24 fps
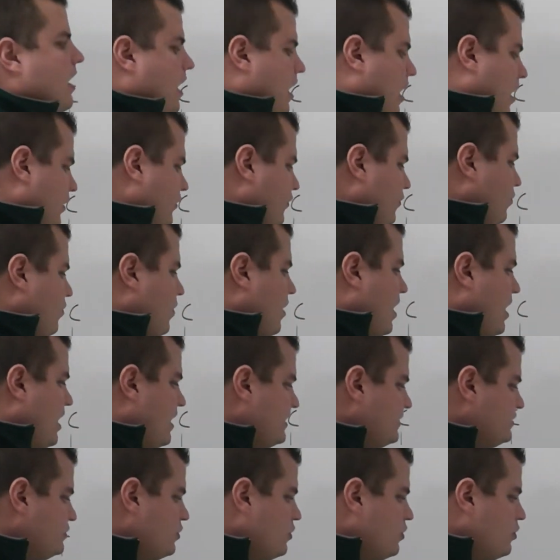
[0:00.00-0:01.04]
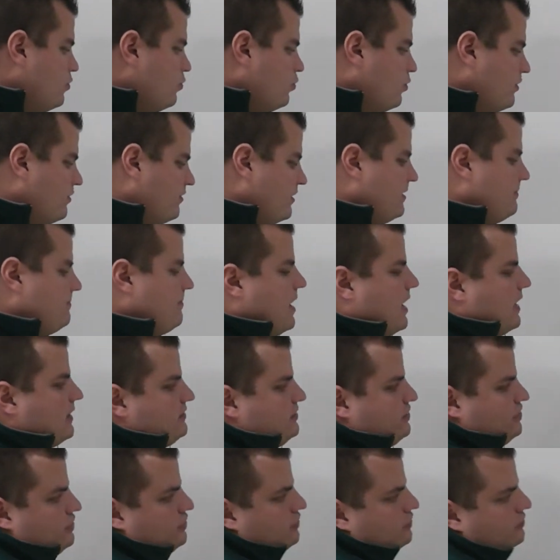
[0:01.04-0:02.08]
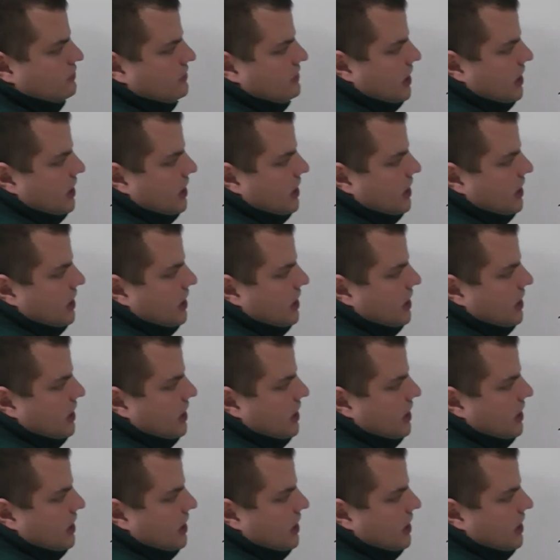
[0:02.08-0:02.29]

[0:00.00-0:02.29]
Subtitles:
Otherwise, we're in monsoon